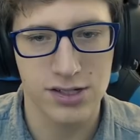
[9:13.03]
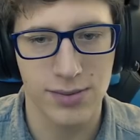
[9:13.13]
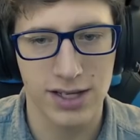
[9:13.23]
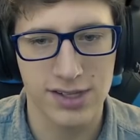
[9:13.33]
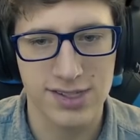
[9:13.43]

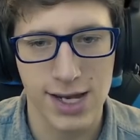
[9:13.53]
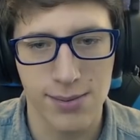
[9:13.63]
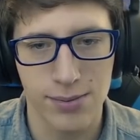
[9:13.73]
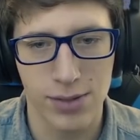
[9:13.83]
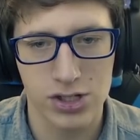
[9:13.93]
make this
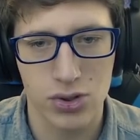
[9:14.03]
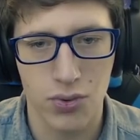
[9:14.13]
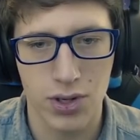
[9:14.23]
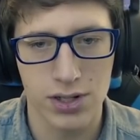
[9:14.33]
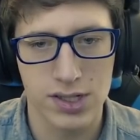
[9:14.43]
get much
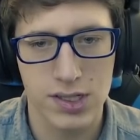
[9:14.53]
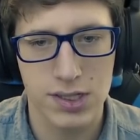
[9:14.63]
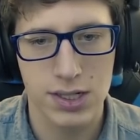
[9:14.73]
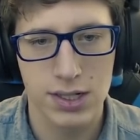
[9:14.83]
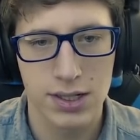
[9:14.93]
worse.
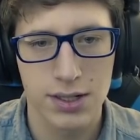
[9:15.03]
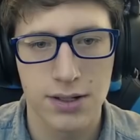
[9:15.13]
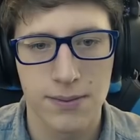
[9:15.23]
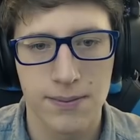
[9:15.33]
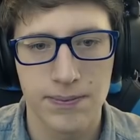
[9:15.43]

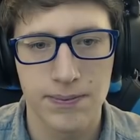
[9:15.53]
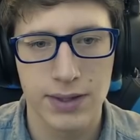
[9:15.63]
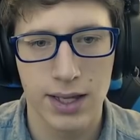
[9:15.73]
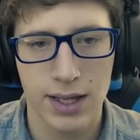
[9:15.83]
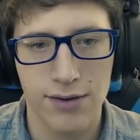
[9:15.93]

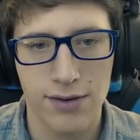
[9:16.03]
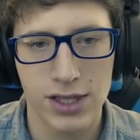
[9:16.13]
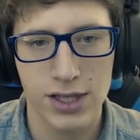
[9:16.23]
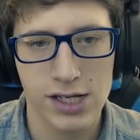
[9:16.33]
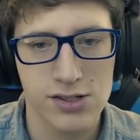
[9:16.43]

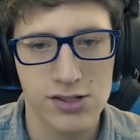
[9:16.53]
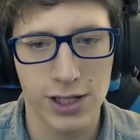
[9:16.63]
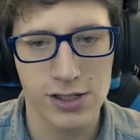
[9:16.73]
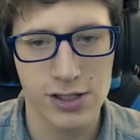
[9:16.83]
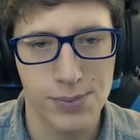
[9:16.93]
Everything is being
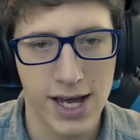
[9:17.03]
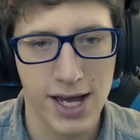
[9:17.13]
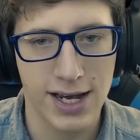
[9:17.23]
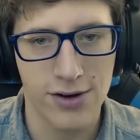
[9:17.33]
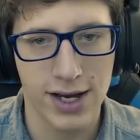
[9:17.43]
spat
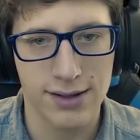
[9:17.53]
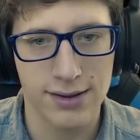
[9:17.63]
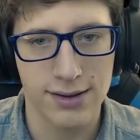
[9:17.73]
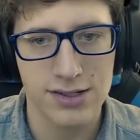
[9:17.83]
out at light